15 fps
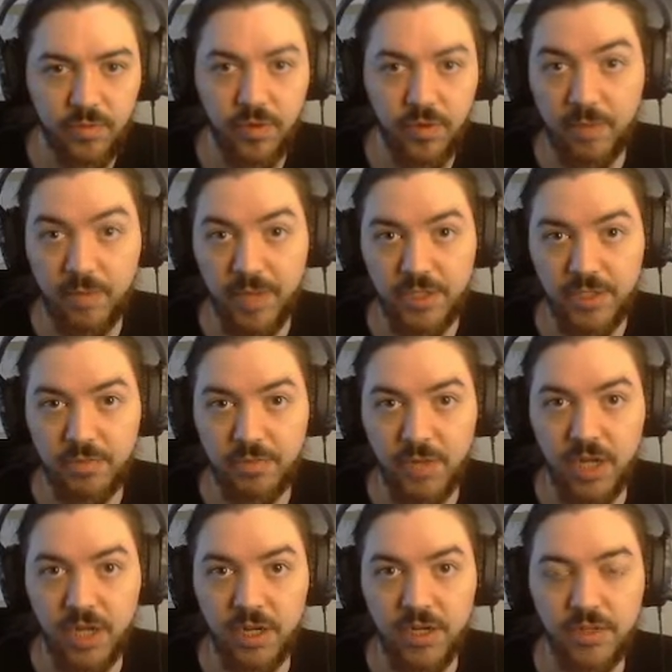a major
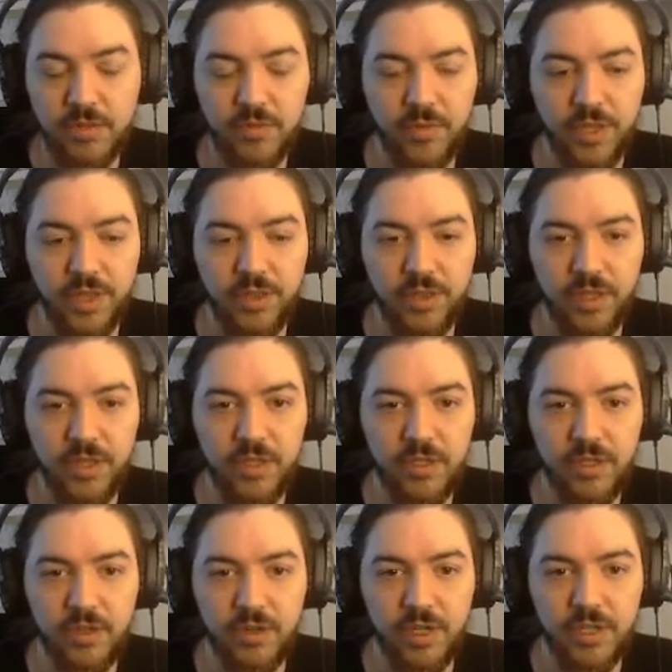bug with the
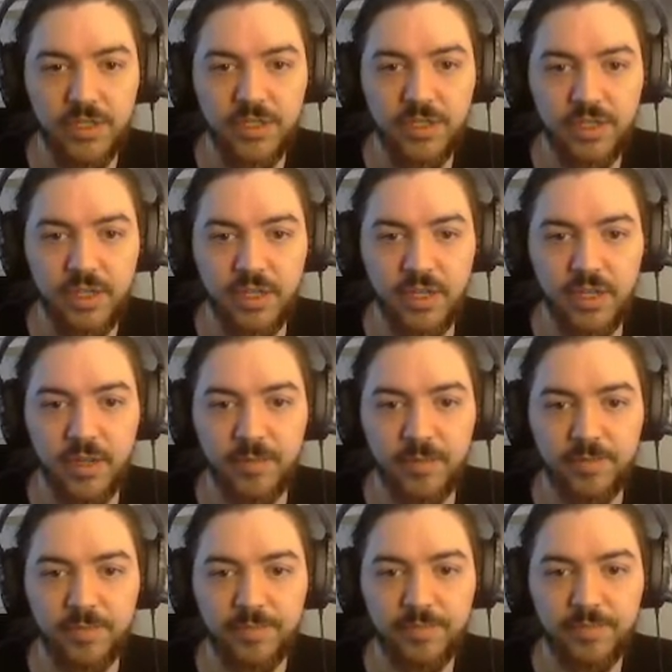current,
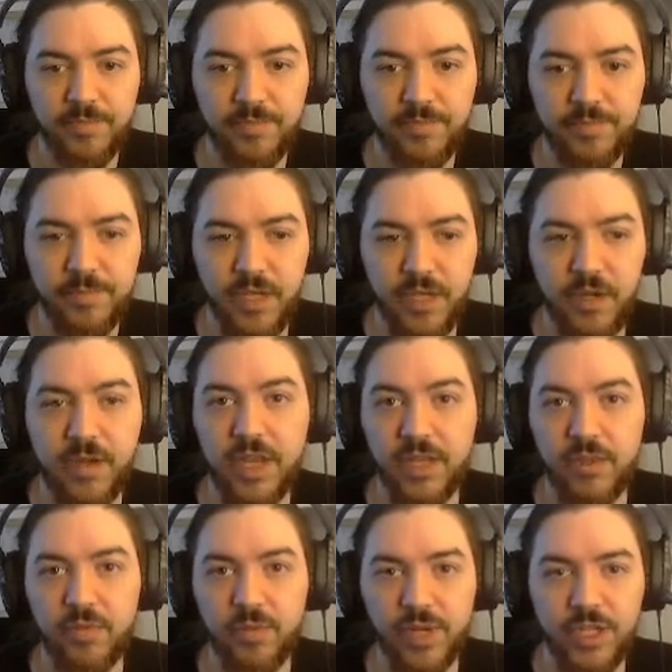
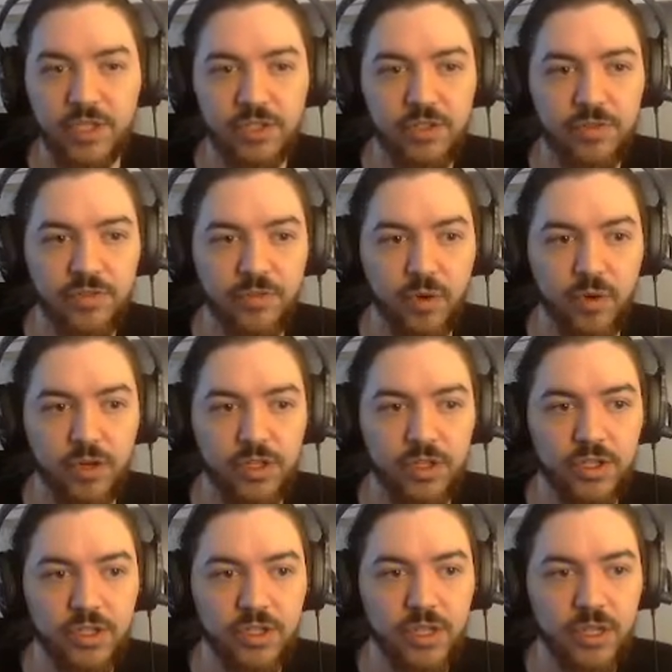Halo Reach Forge,